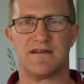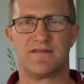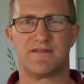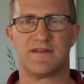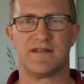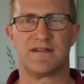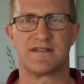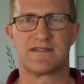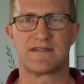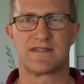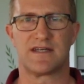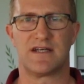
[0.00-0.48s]

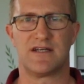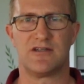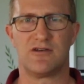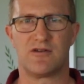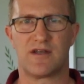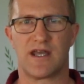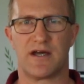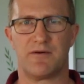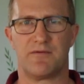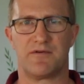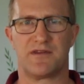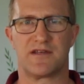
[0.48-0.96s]
that you
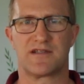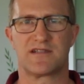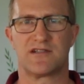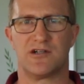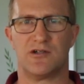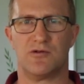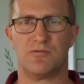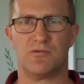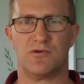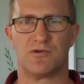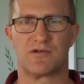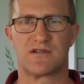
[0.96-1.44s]
get with a
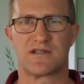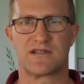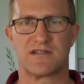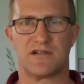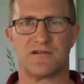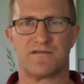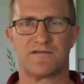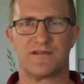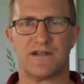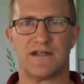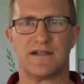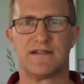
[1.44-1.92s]
saltwater
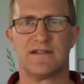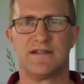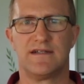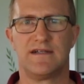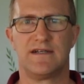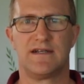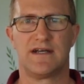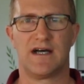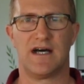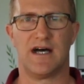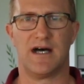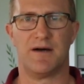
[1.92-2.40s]
softener.
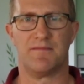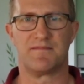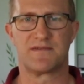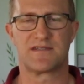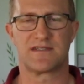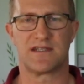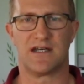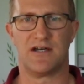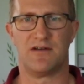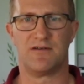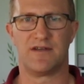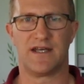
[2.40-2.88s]

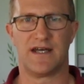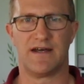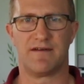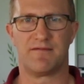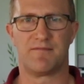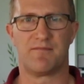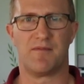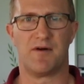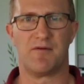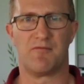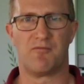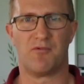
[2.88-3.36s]
So yeah,
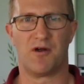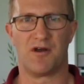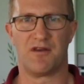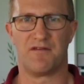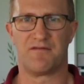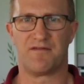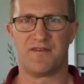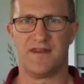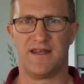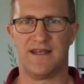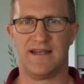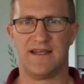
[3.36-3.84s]
but one
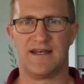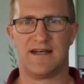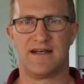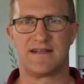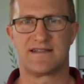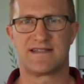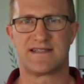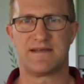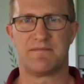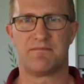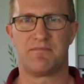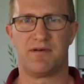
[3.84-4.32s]
of the
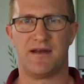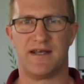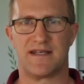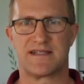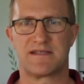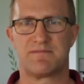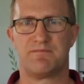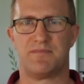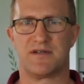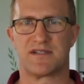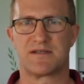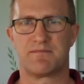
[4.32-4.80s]

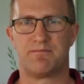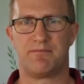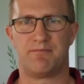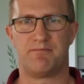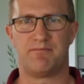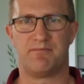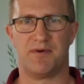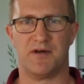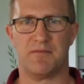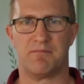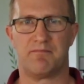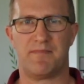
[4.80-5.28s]

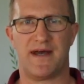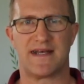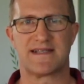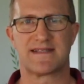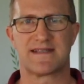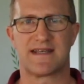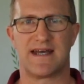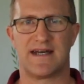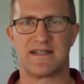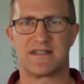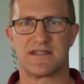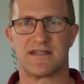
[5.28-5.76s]
simplest but
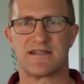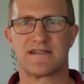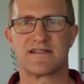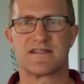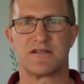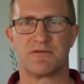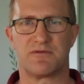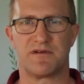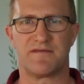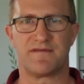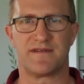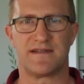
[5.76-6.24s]
best gadgets
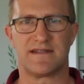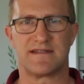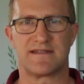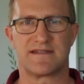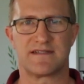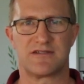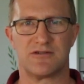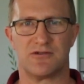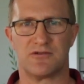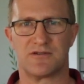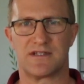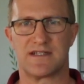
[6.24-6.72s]
that we've
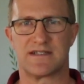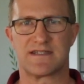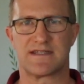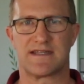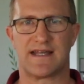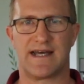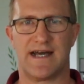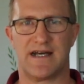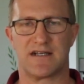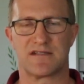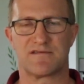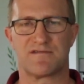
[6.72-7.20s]
installed into the
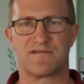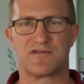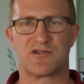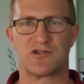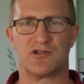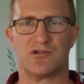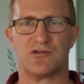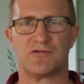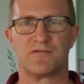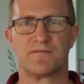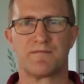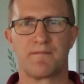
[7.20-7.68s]
house for
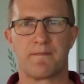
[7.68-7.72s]
sure.